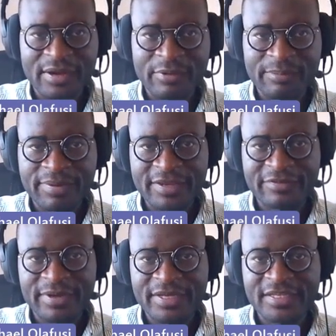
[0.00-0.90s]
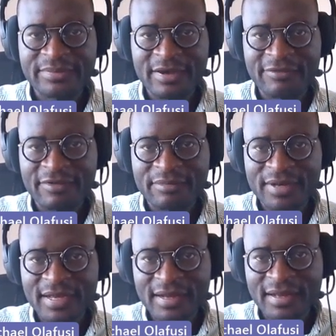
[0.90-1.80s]
but please make this my
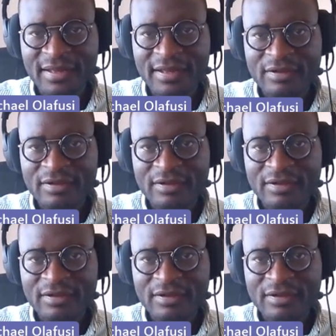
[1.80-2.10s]
formula